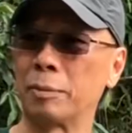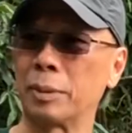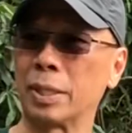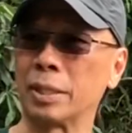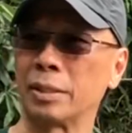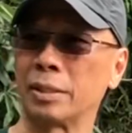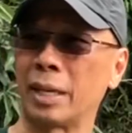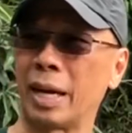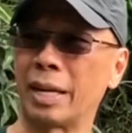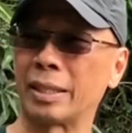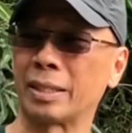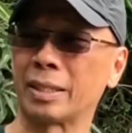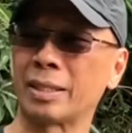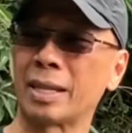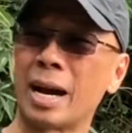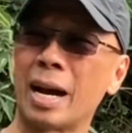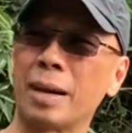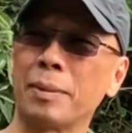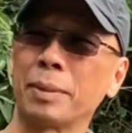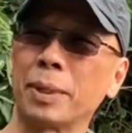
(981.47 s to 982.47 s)
because at the
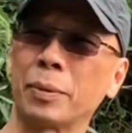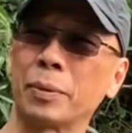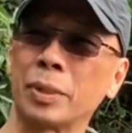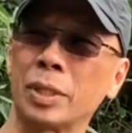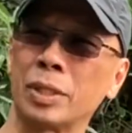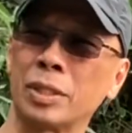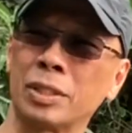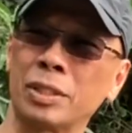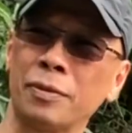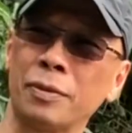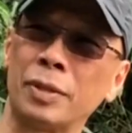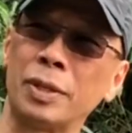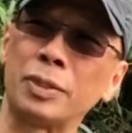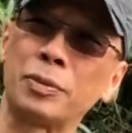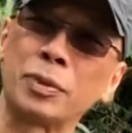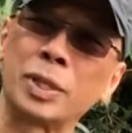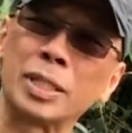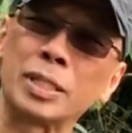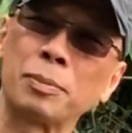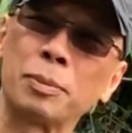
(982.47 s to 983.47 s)
time there was a civil
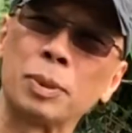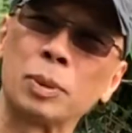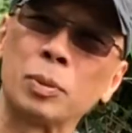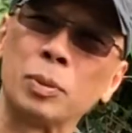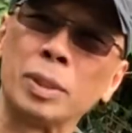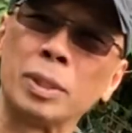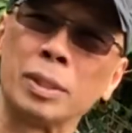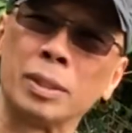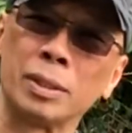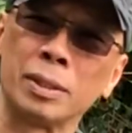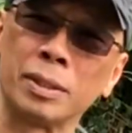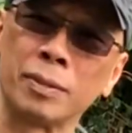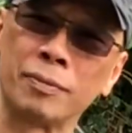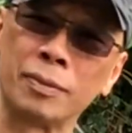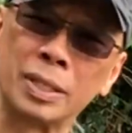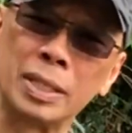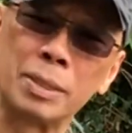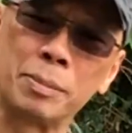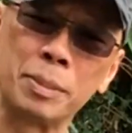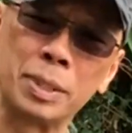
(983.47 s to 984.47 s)
unrest between the
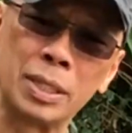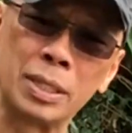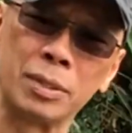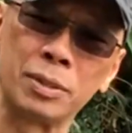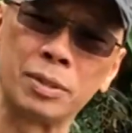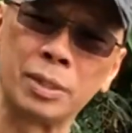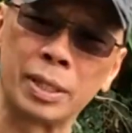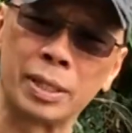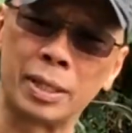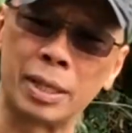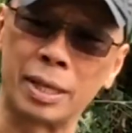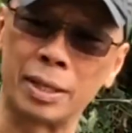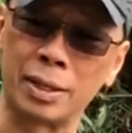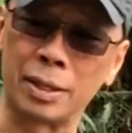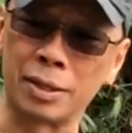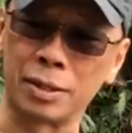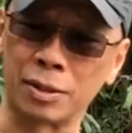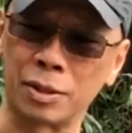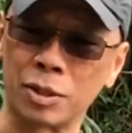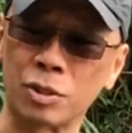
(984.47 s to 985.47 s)
Vietnamese
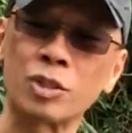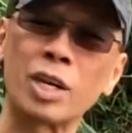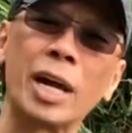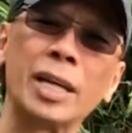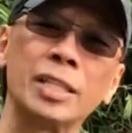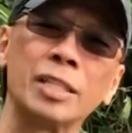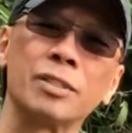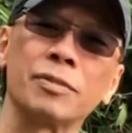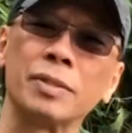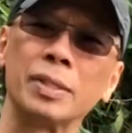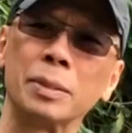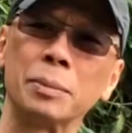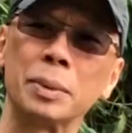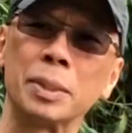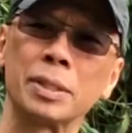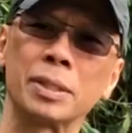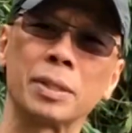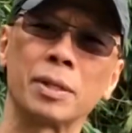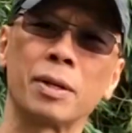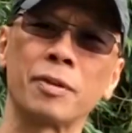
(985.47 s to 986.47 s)
and the Chinese
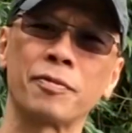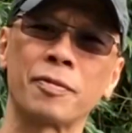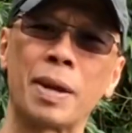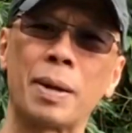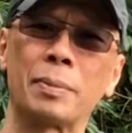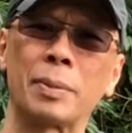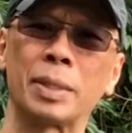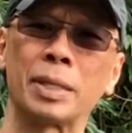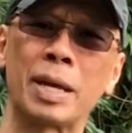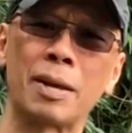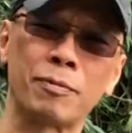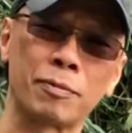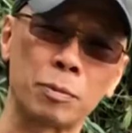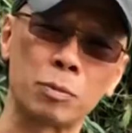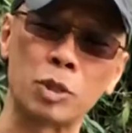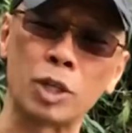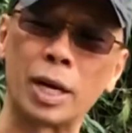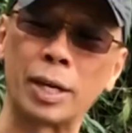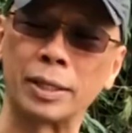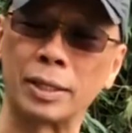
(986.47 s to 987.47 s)
Vietnamese, and our family came
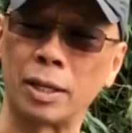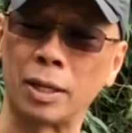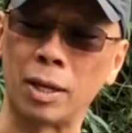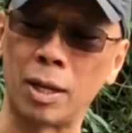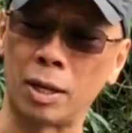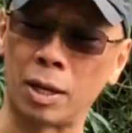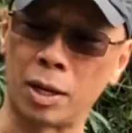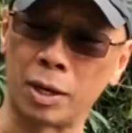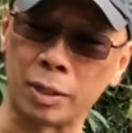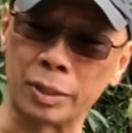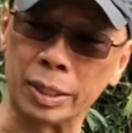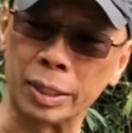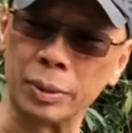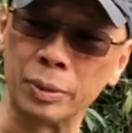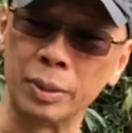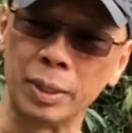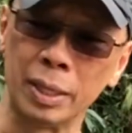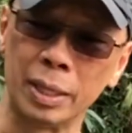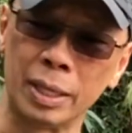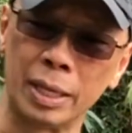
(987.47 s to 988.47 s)
from China a long, long
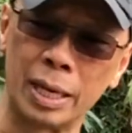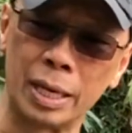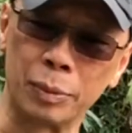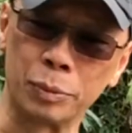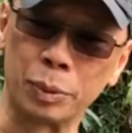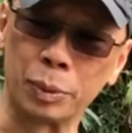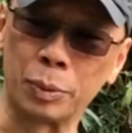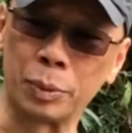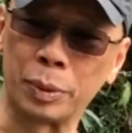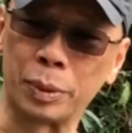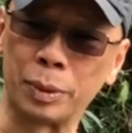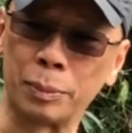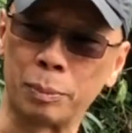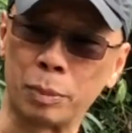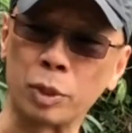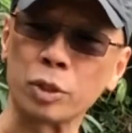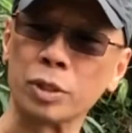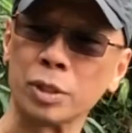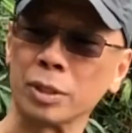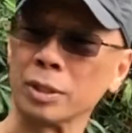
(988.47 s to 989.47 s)
ago, and we were
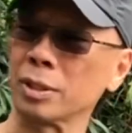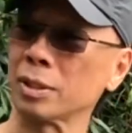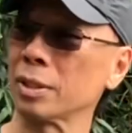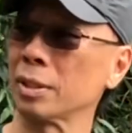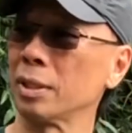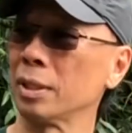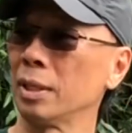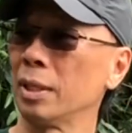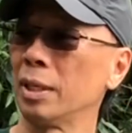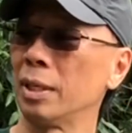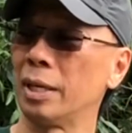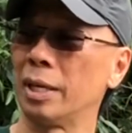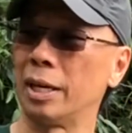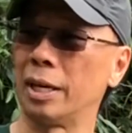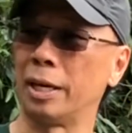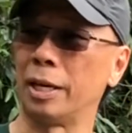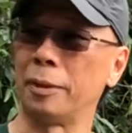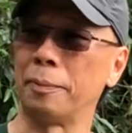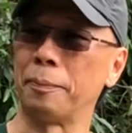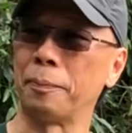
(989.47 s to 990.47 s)
merchants.
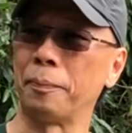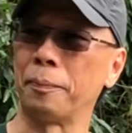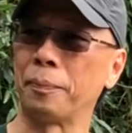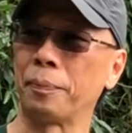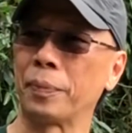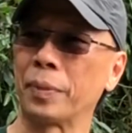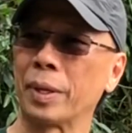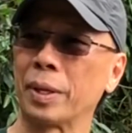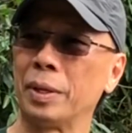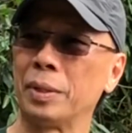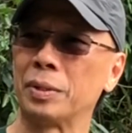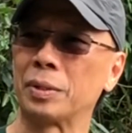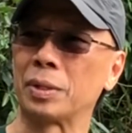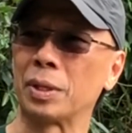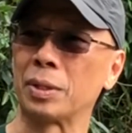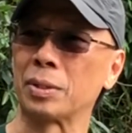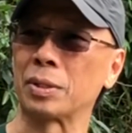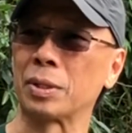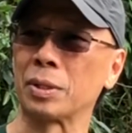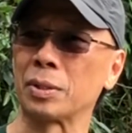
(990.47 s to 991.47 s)

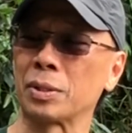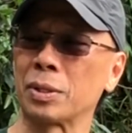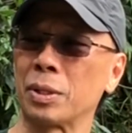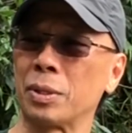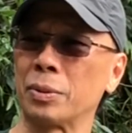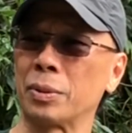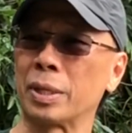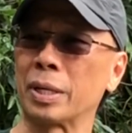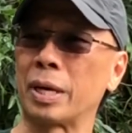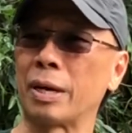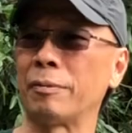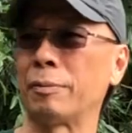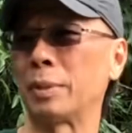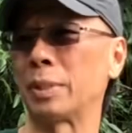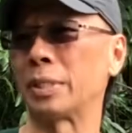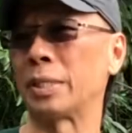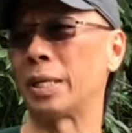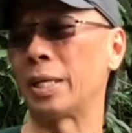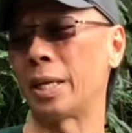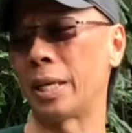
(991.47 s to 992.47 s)
So the
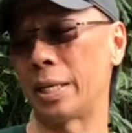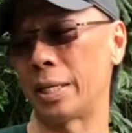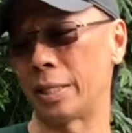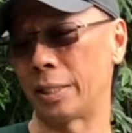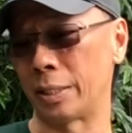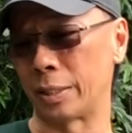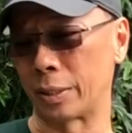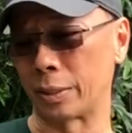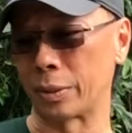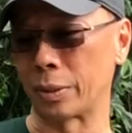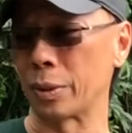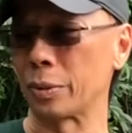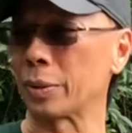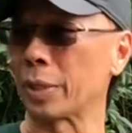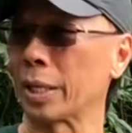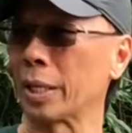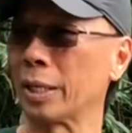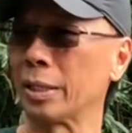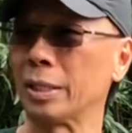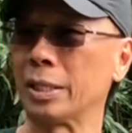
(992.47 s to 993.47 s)
government said, hey, those
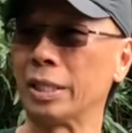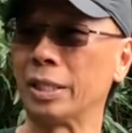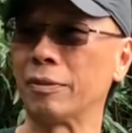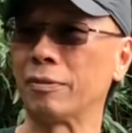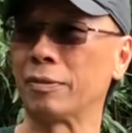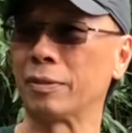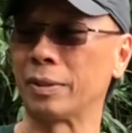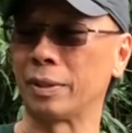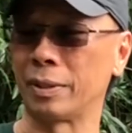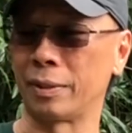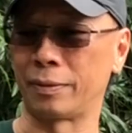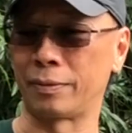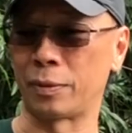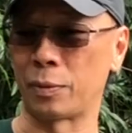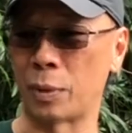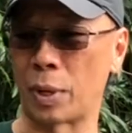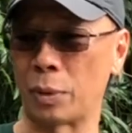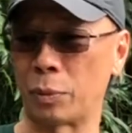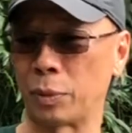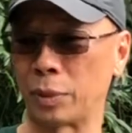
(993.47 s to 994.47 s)
that could leave, if
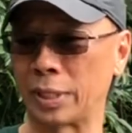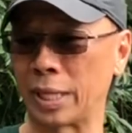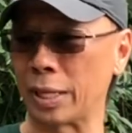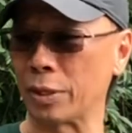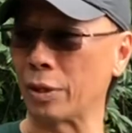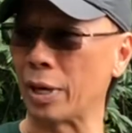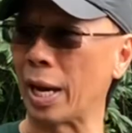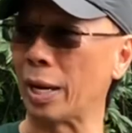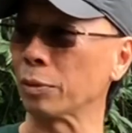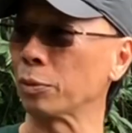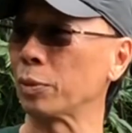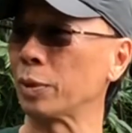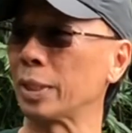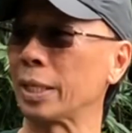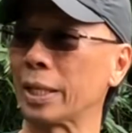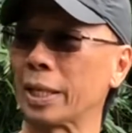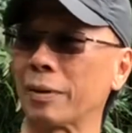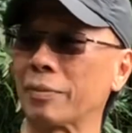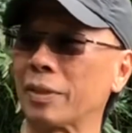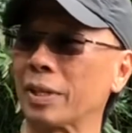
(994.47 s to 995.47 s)
you want, we take your house, we
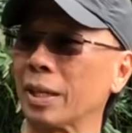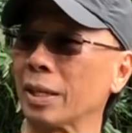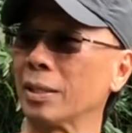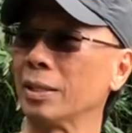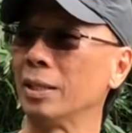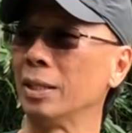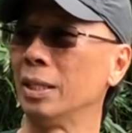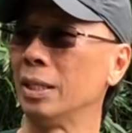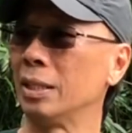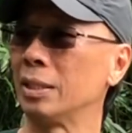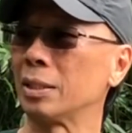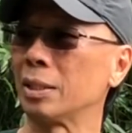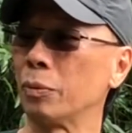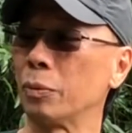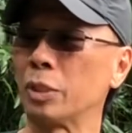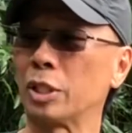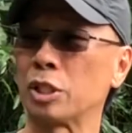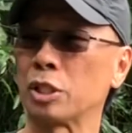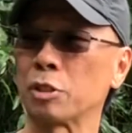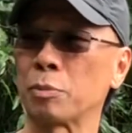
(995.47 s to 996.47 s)
take everything. So
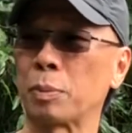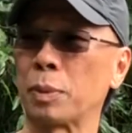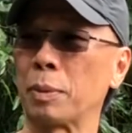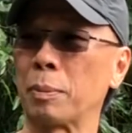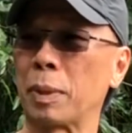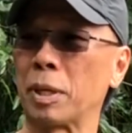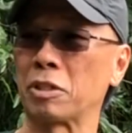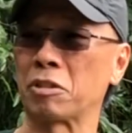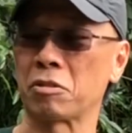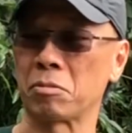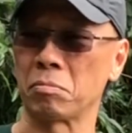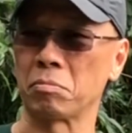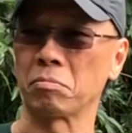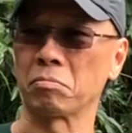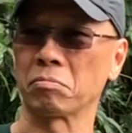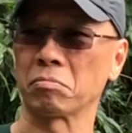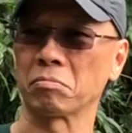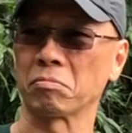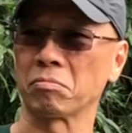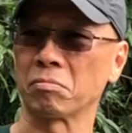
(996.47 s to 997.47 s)
we just pretty much
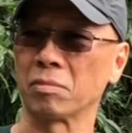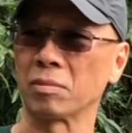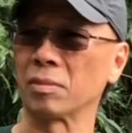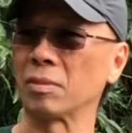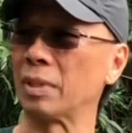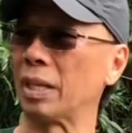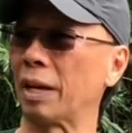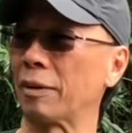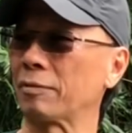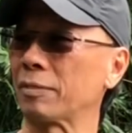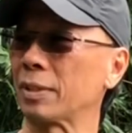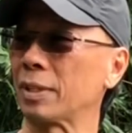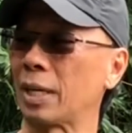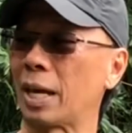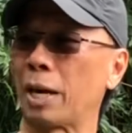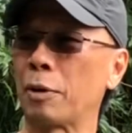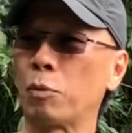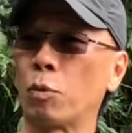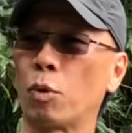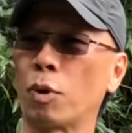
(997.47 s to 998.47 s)
left.
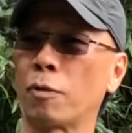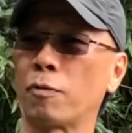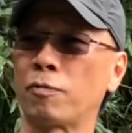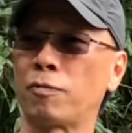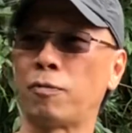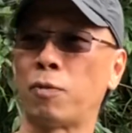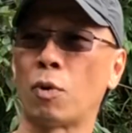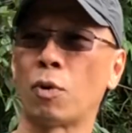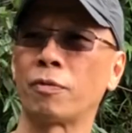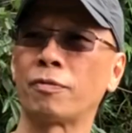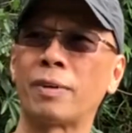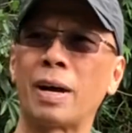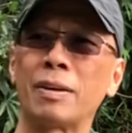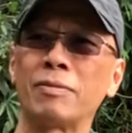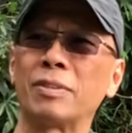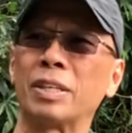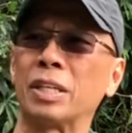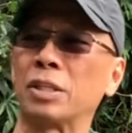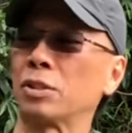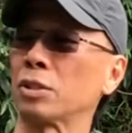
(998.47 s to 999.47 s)
I wore 4 or
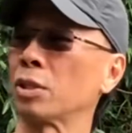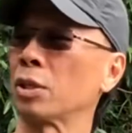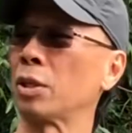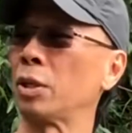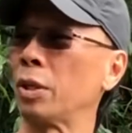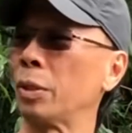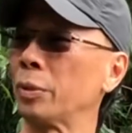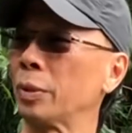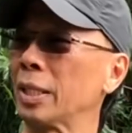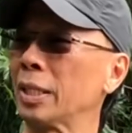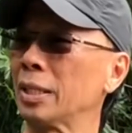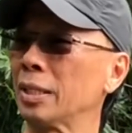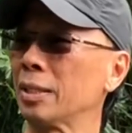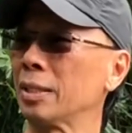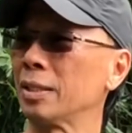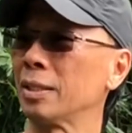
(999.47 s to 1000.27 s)
5 layers of clothing.